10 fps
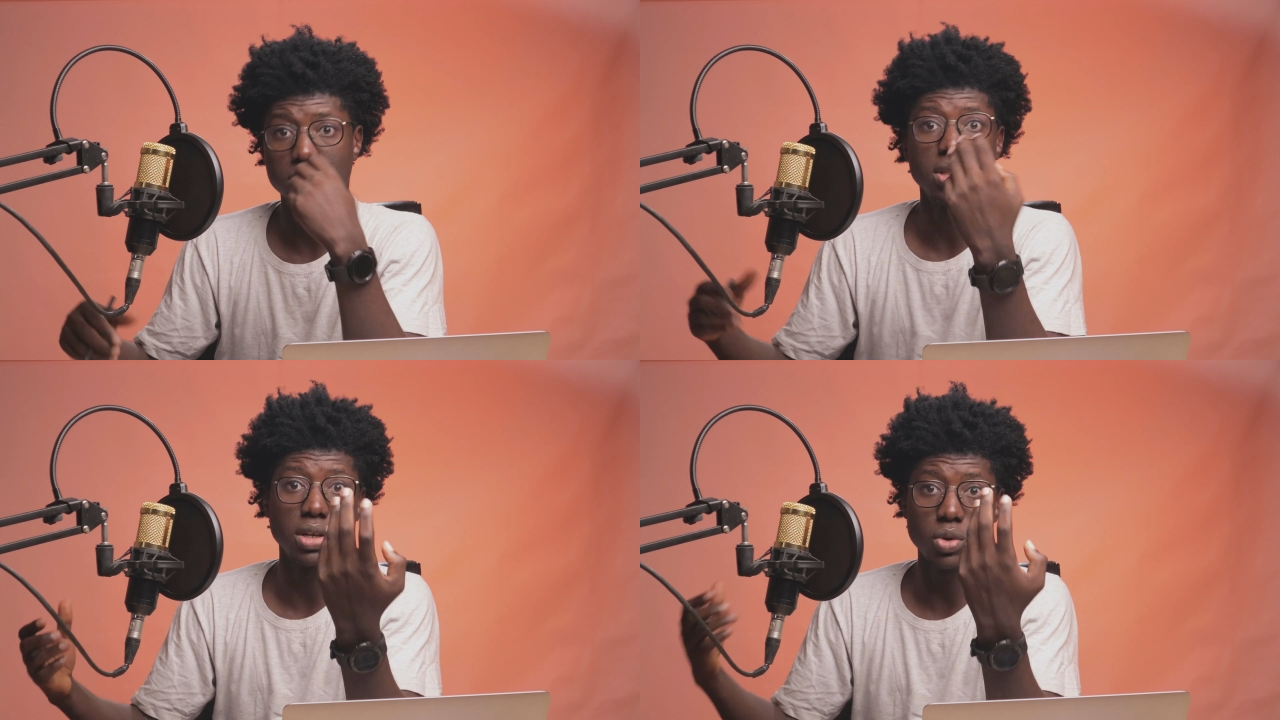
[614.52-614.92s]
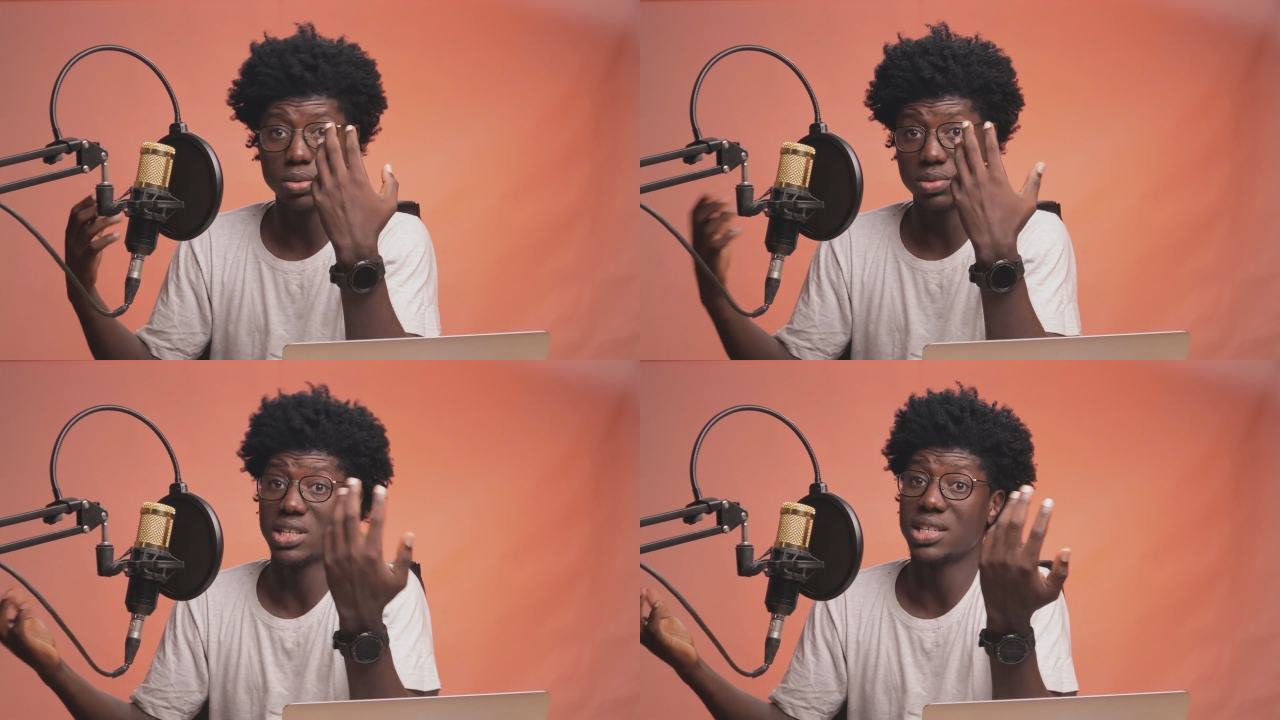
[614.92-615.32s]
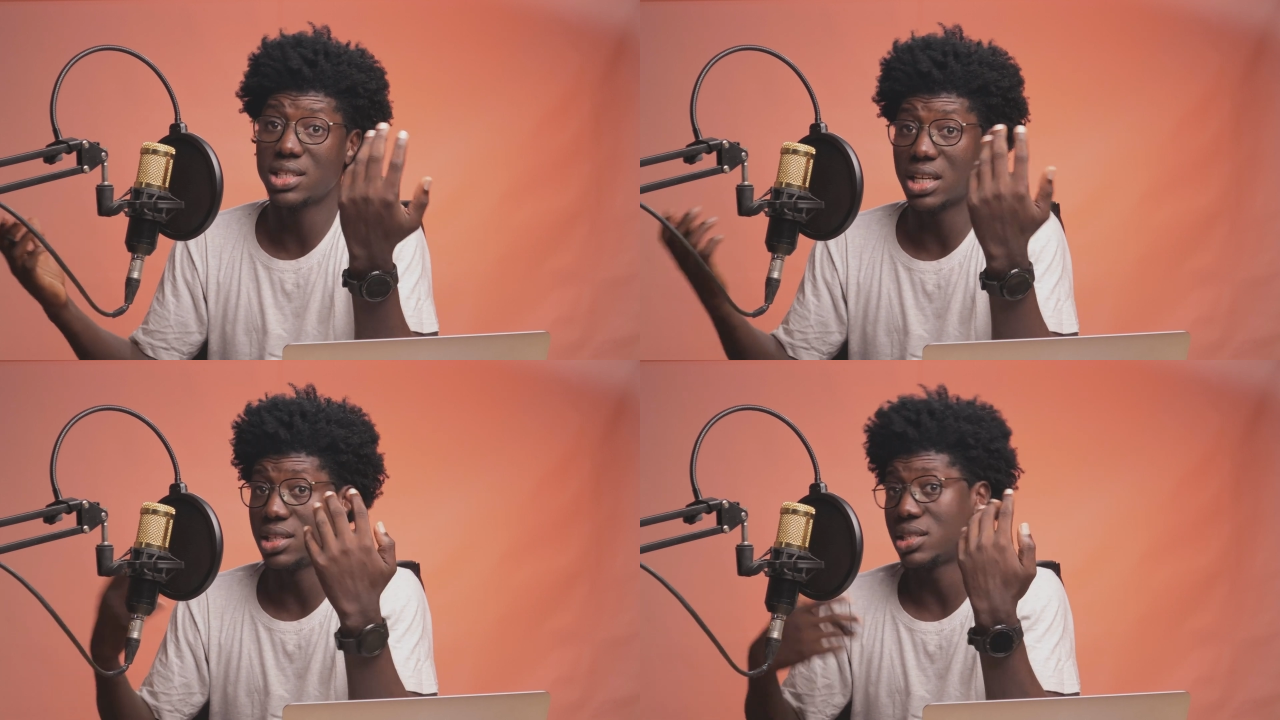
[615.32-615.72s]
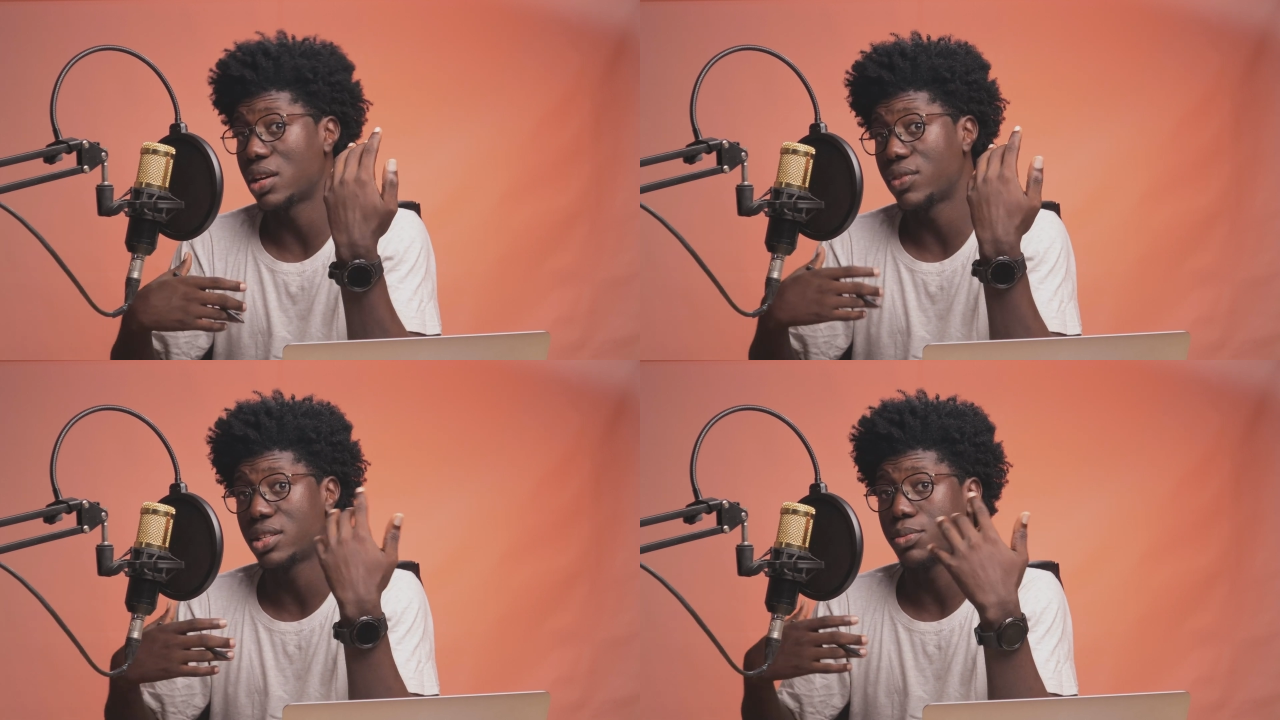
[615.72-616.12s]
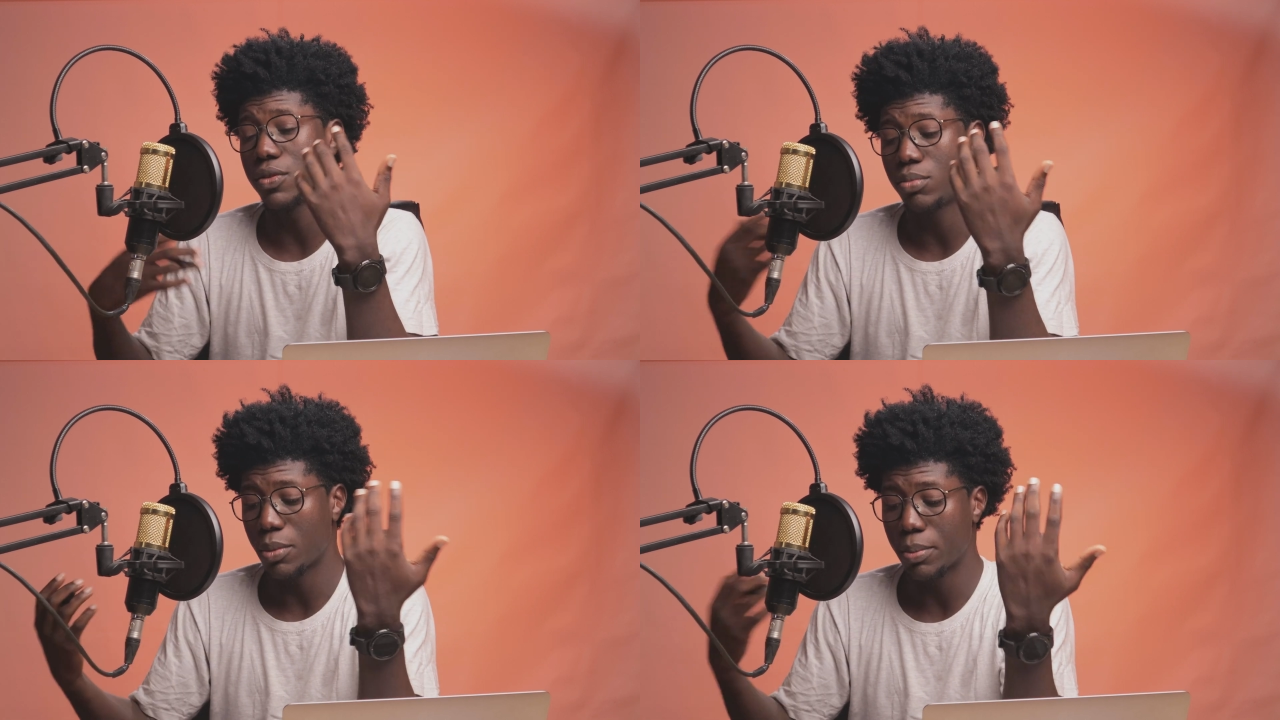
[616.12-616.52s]
The chances are the server
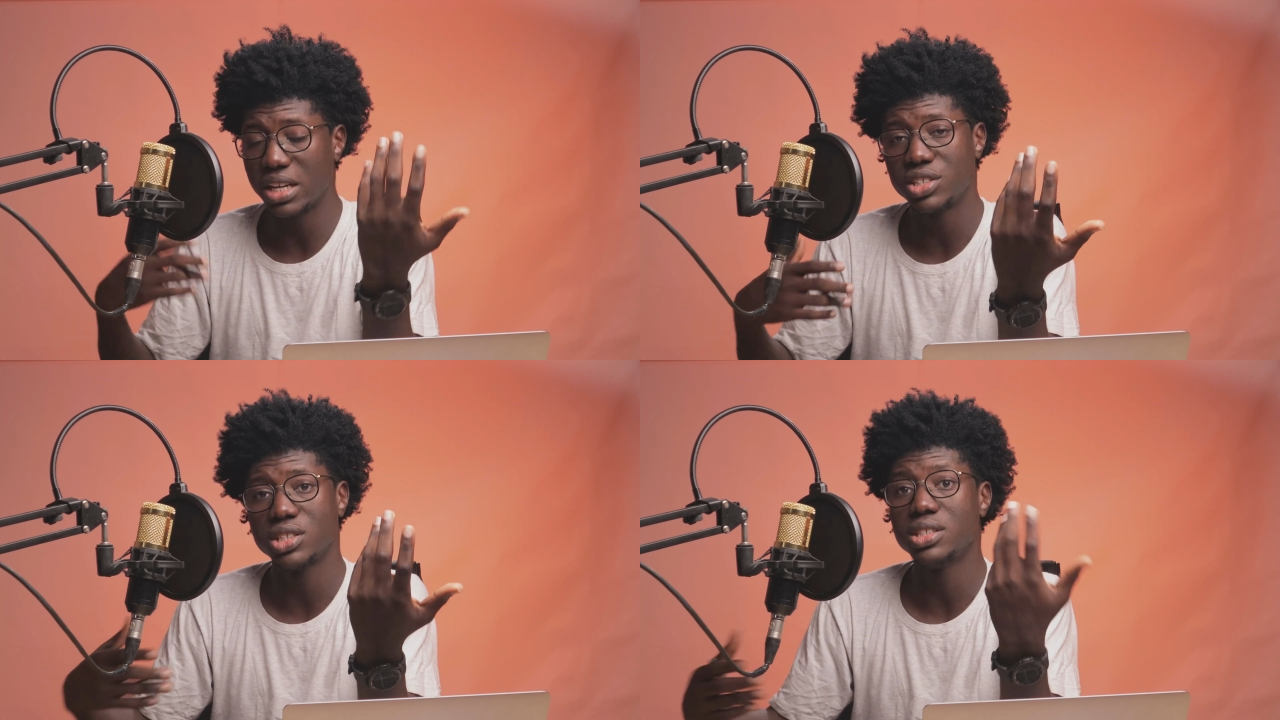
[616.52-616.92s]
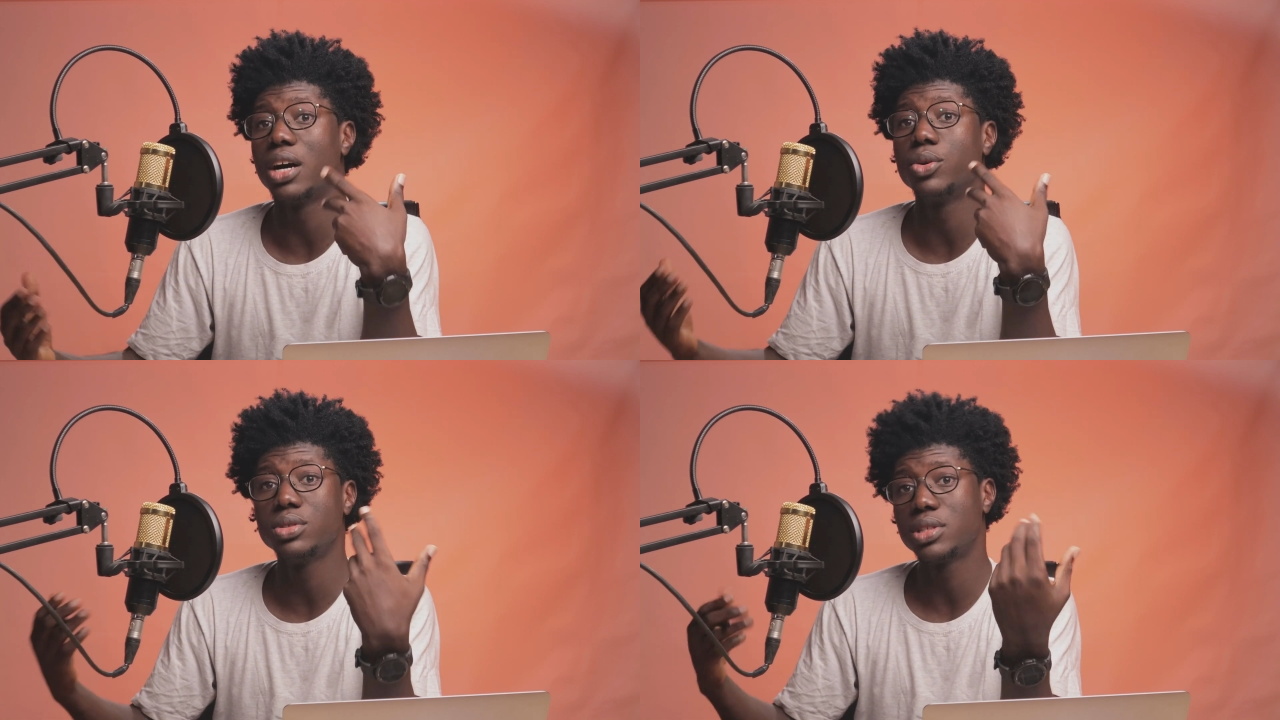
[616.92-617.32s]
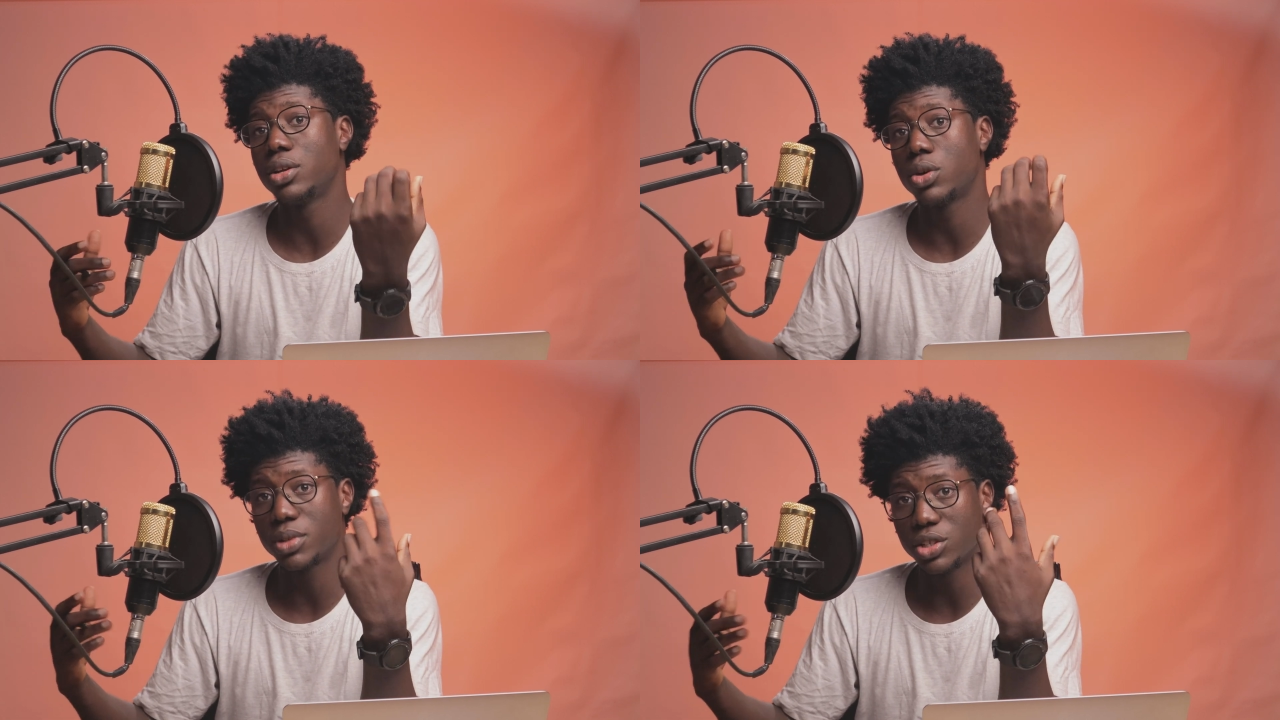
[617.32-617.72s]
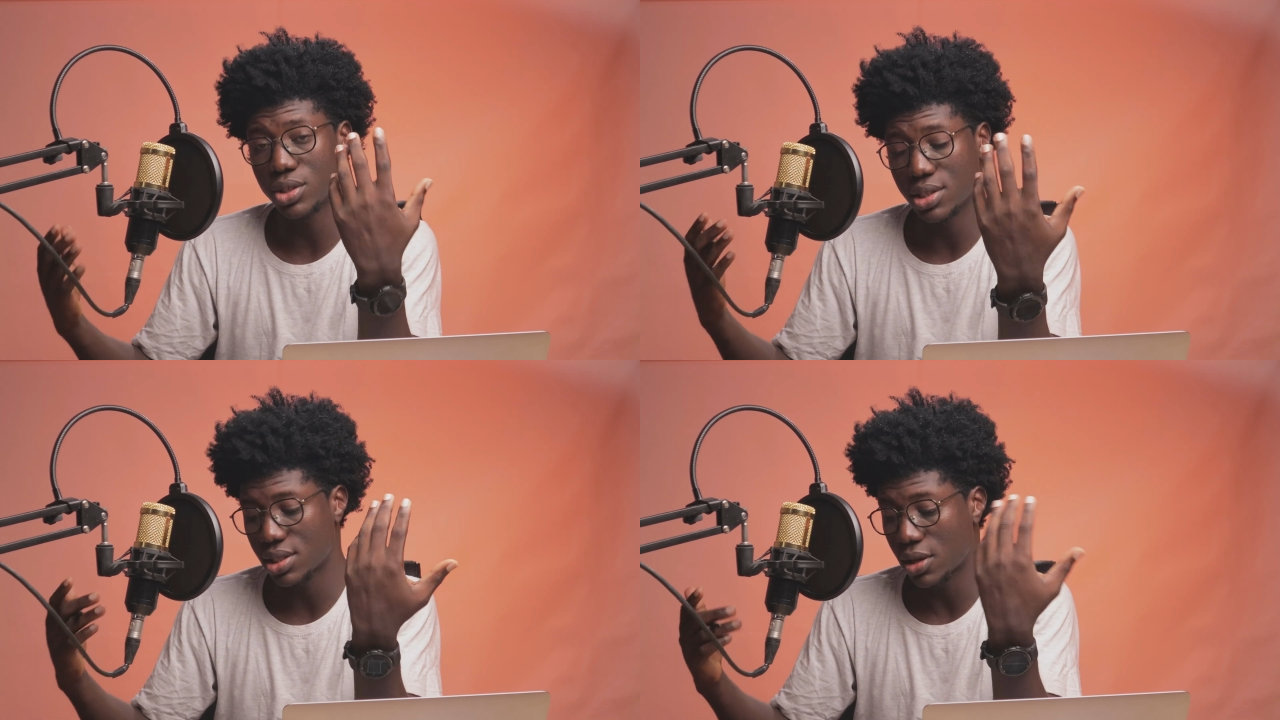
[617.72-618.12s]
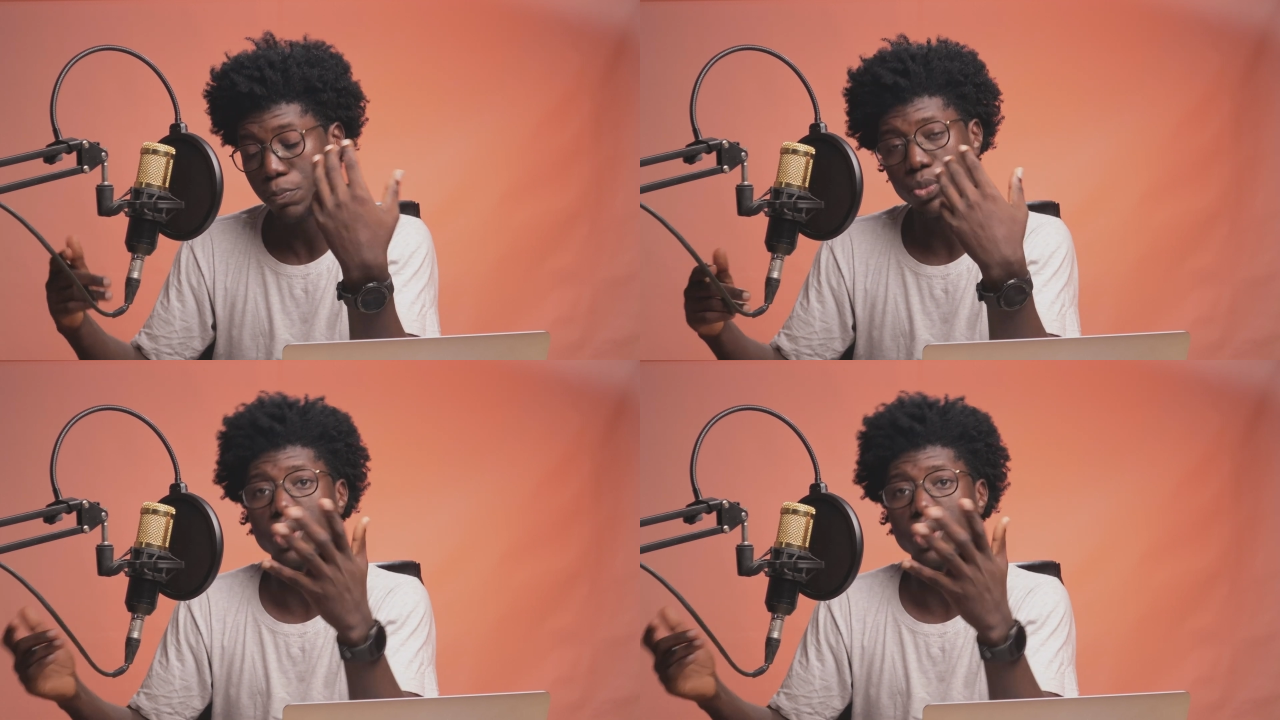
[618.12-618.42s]
themselves might be managing their own telecommunication system,